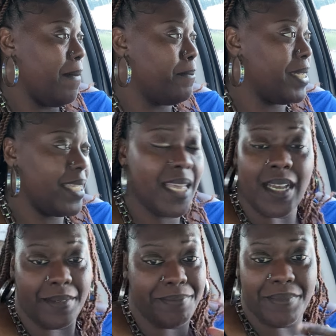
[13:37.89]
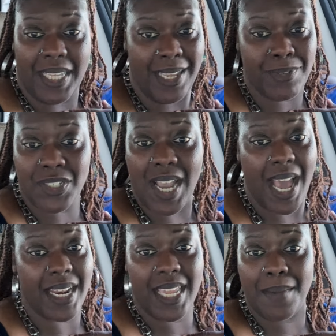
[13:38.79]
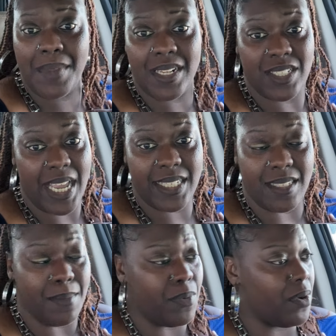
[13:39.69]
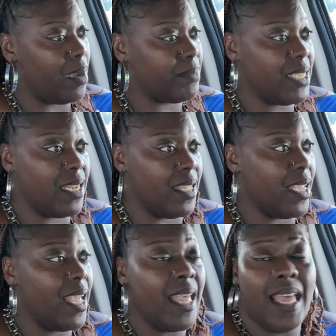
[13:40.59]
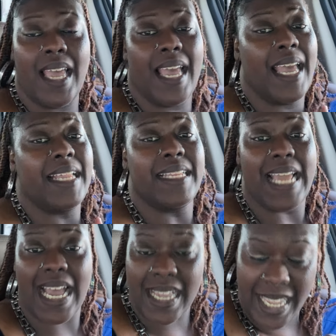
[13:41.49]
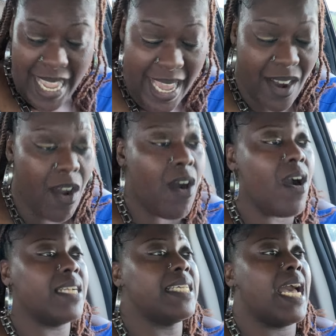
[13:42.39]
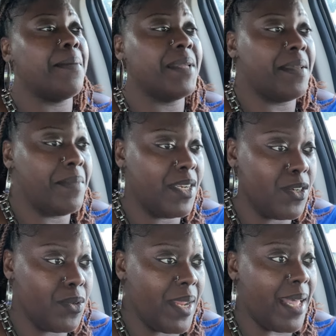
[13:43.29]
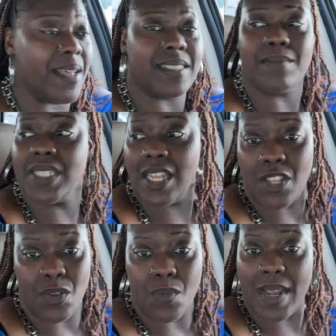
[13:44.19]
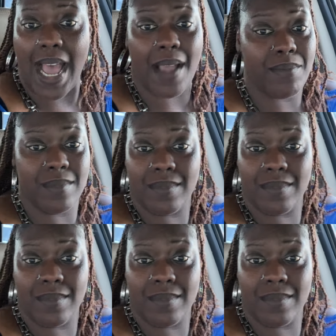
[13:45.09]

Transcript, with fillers: But yeah, he was trying to get me to chase some boy. I'm telling you. That he had a hard time getting me to do that. Cause I'm telling you, when I